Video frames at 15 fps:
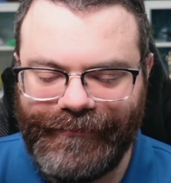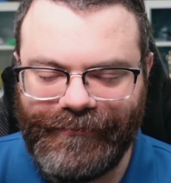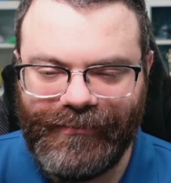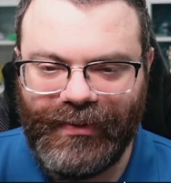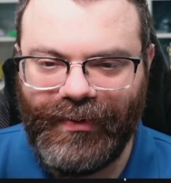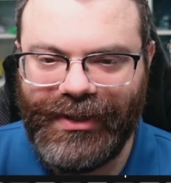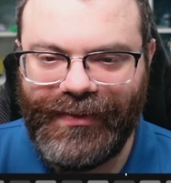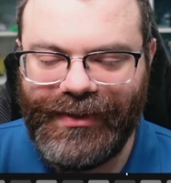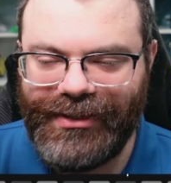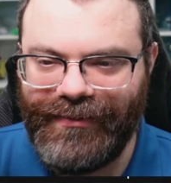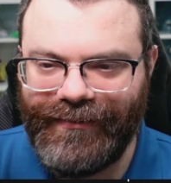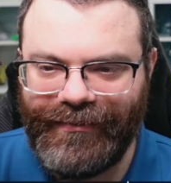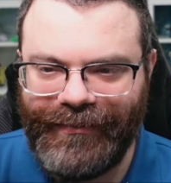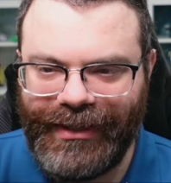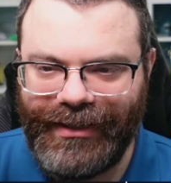what do we do
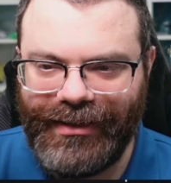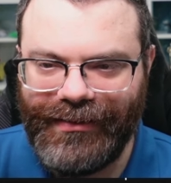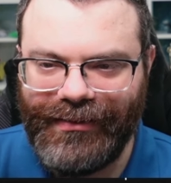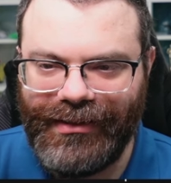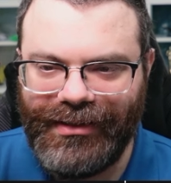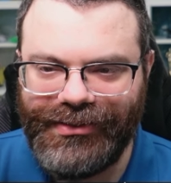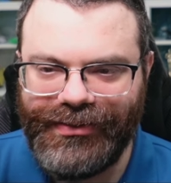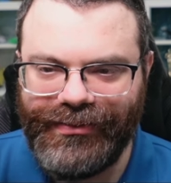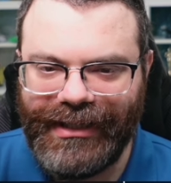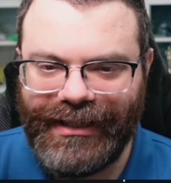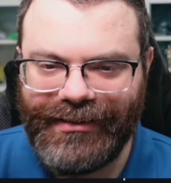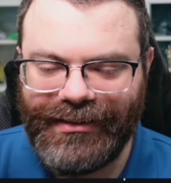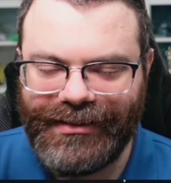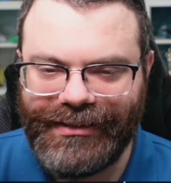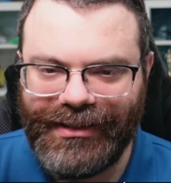from here? All new
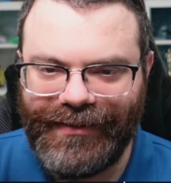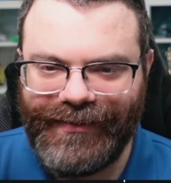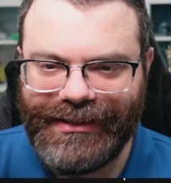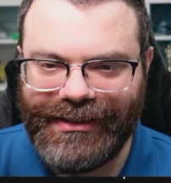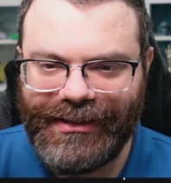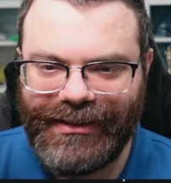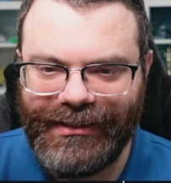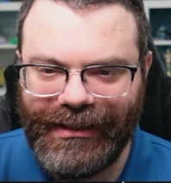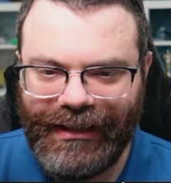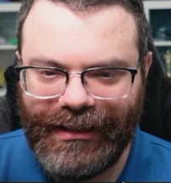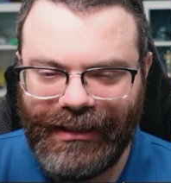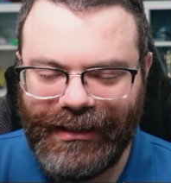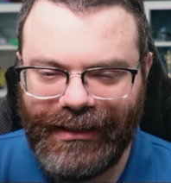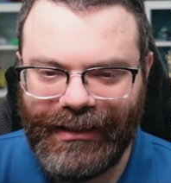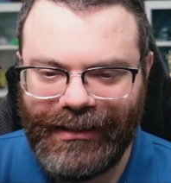letters, obviously.
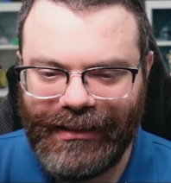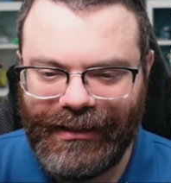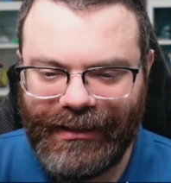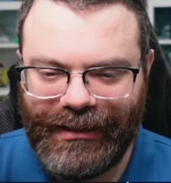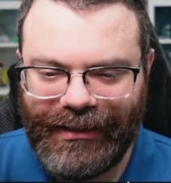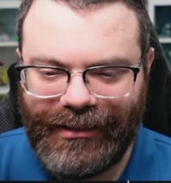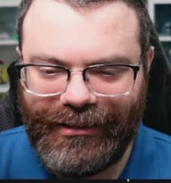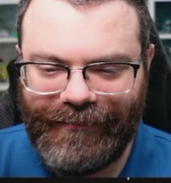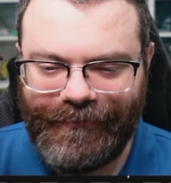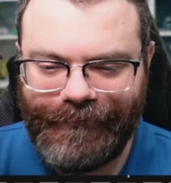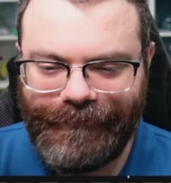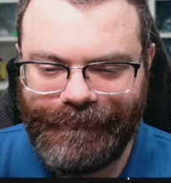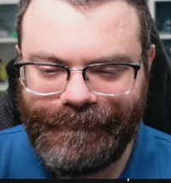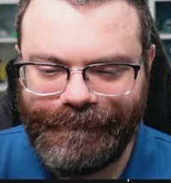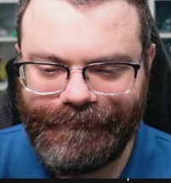
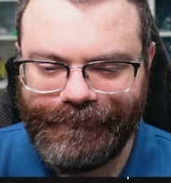Um,